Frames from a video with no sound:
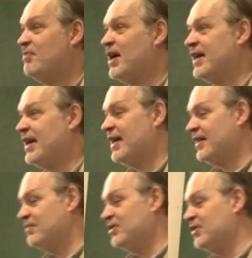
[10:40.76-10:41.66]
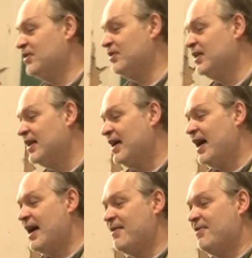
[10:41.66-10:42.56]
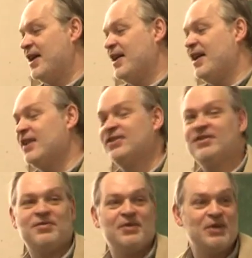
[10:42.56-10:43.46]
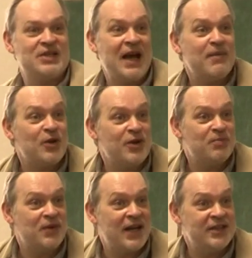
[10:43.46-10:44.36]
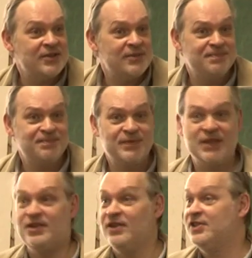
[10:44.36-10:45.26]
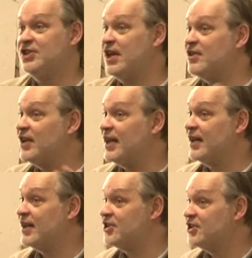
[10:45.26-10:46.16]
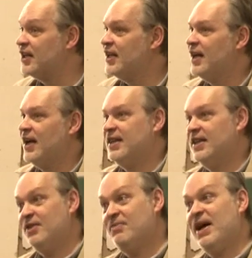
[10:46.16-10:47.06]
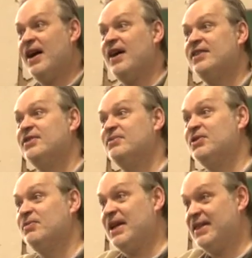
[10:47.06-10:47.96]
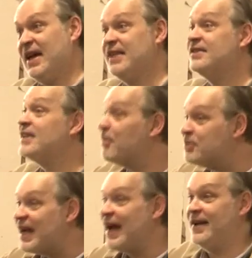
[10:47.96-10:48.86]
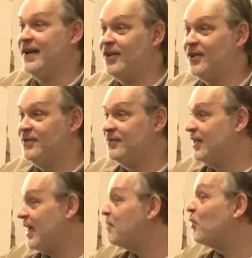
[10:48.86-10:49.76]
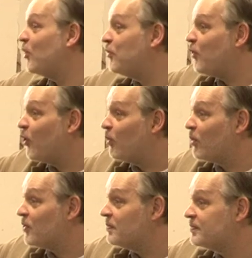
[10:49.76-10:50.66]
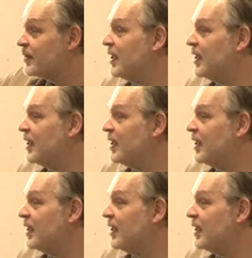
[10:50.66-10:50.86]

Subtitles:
you might get them to have an article from a tabloid press, so it's general English, and then you might ask them to make that sub-technical, yeah, more formal.